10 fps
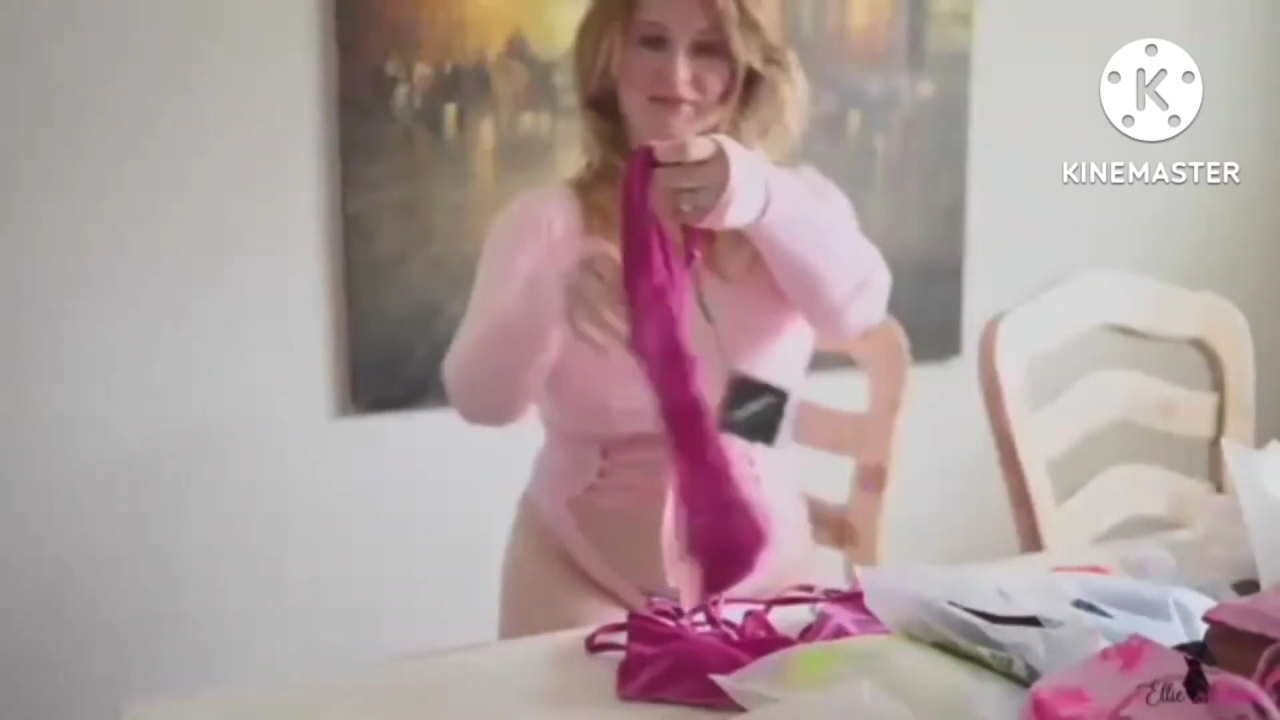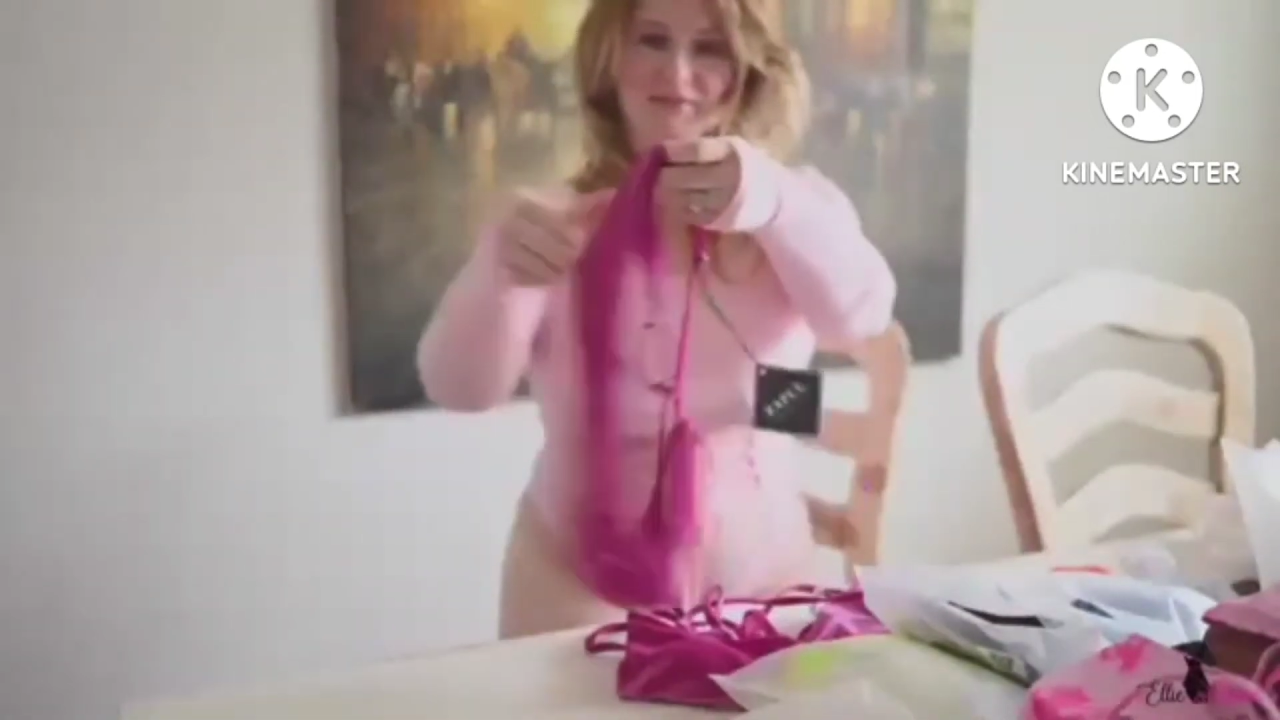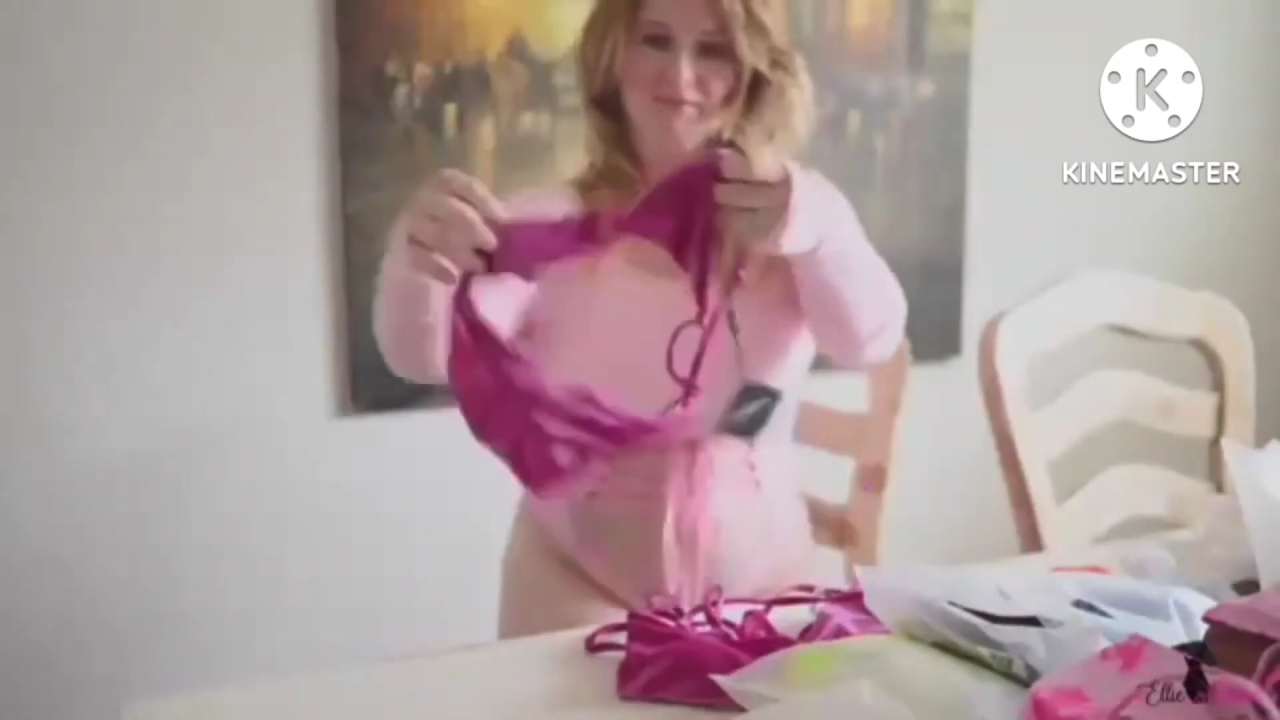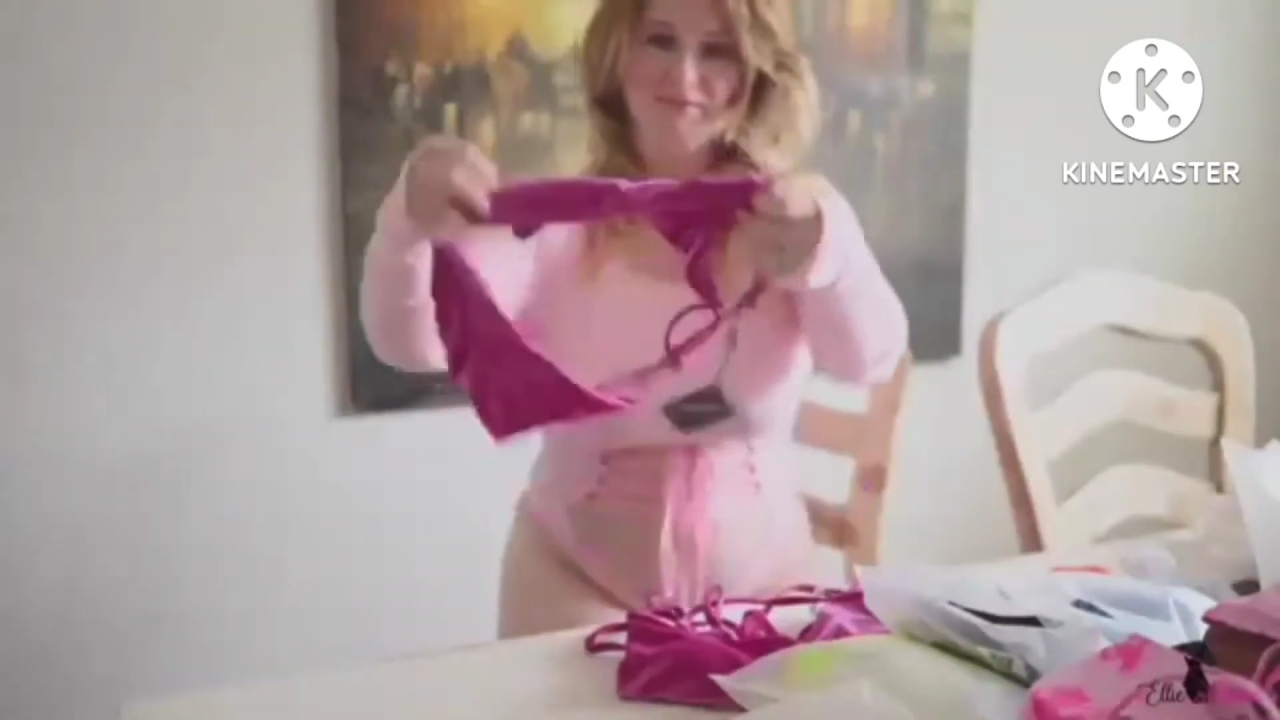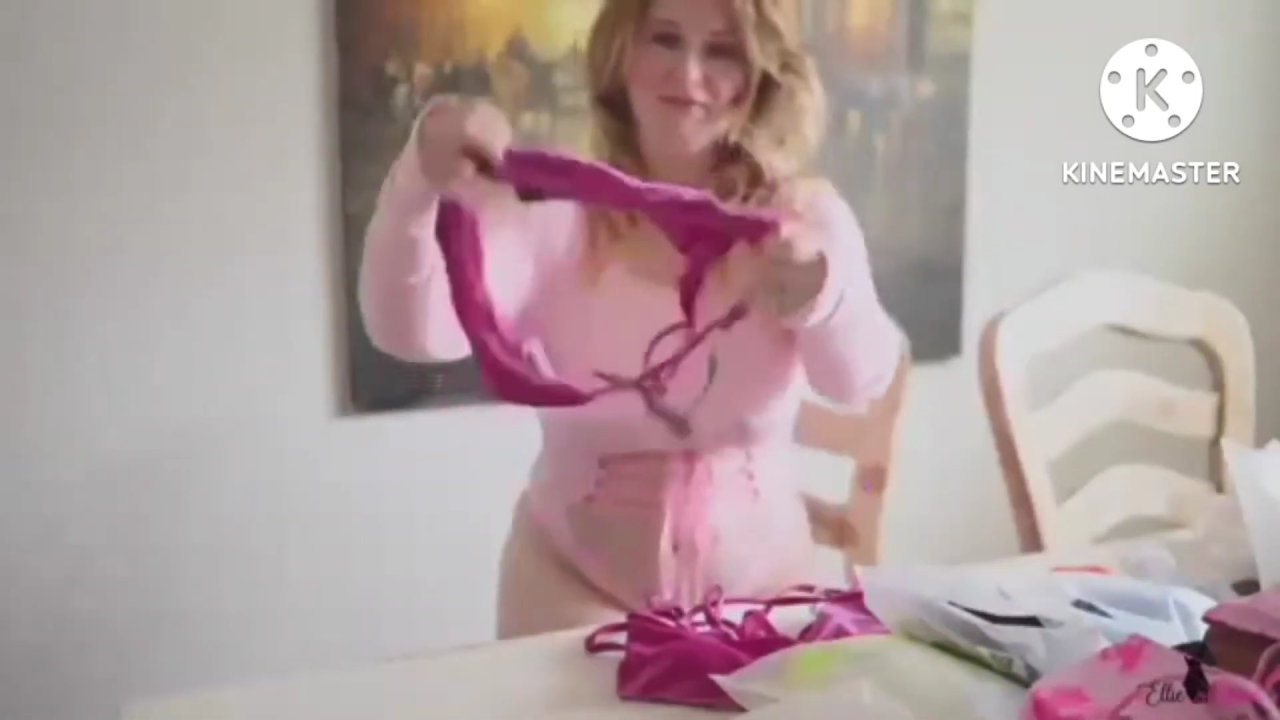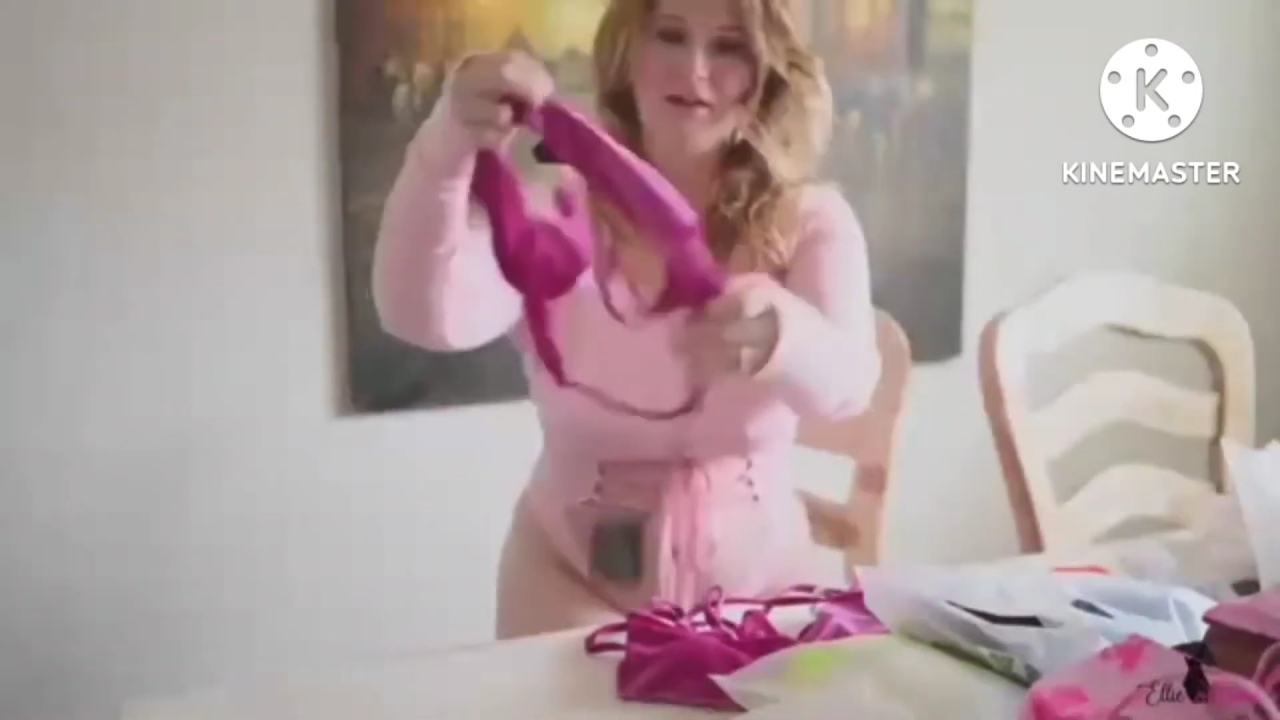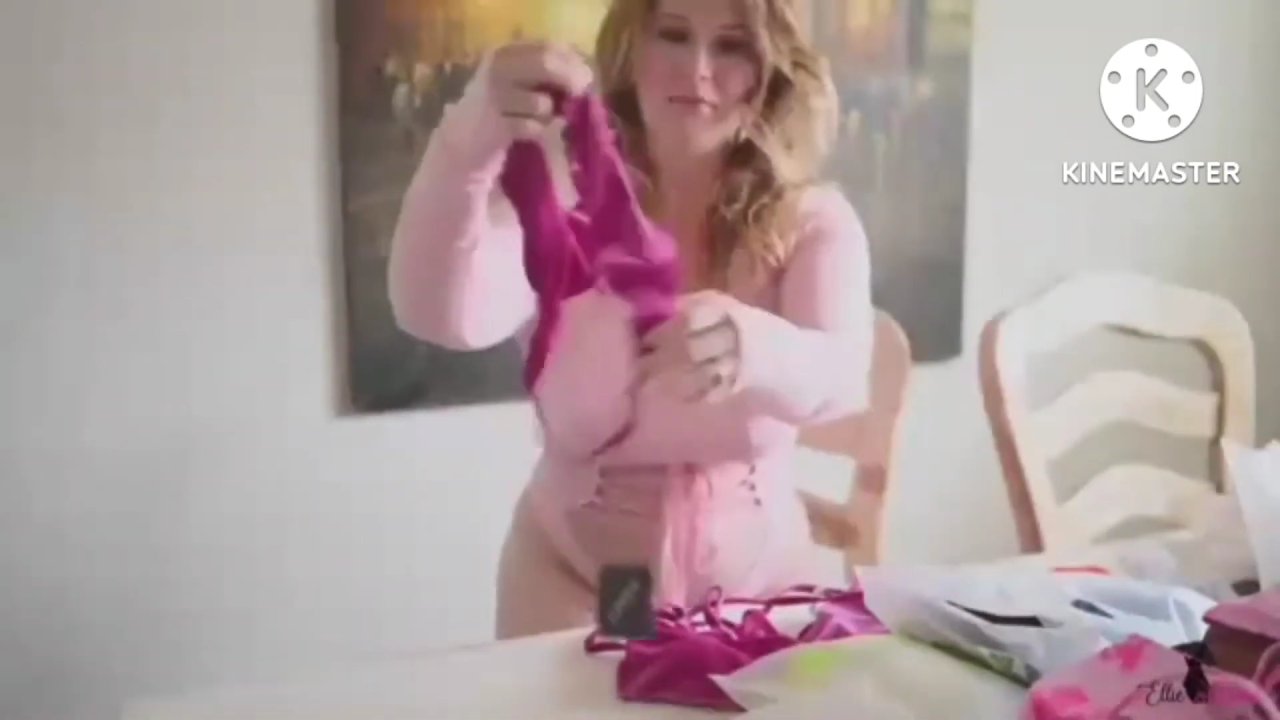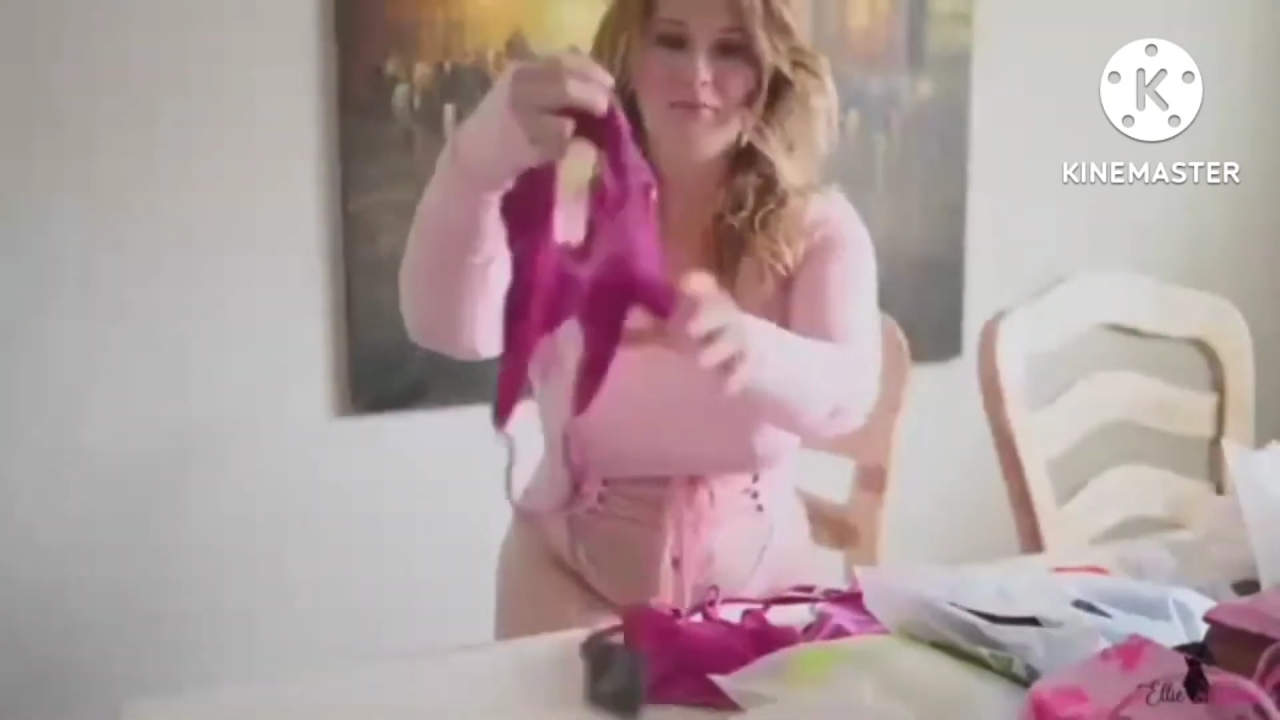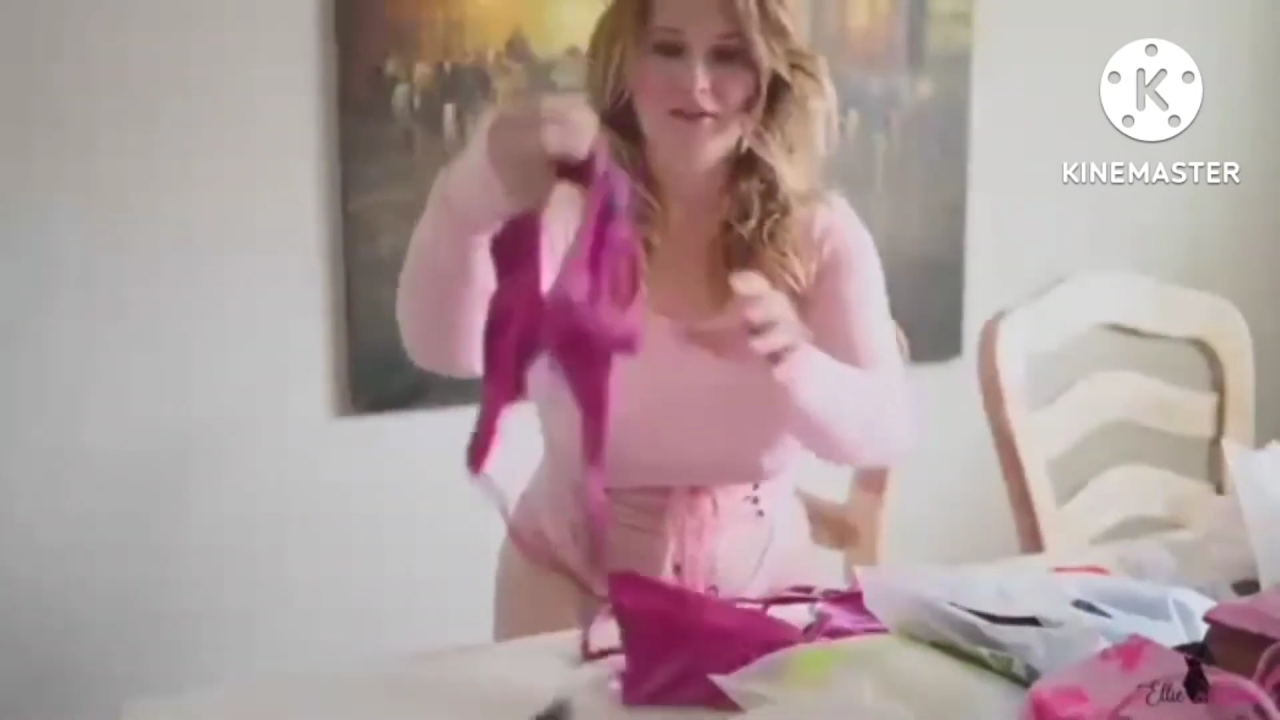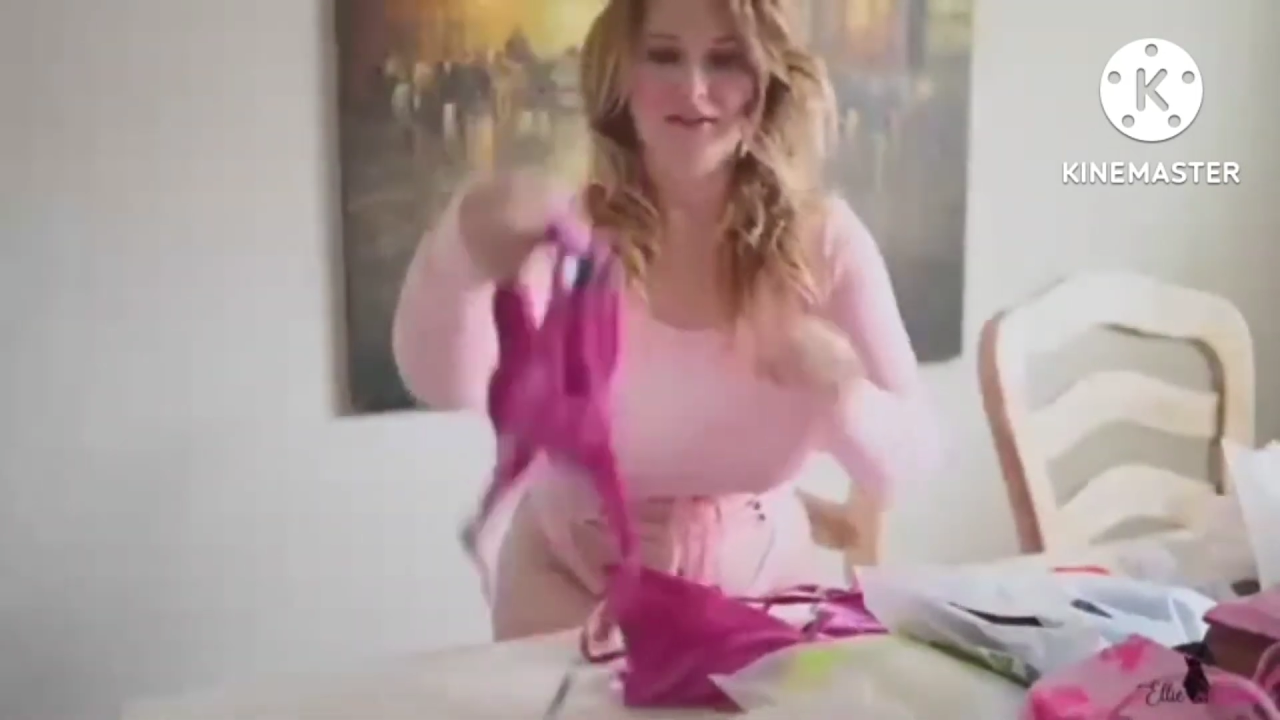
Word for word: sparkly.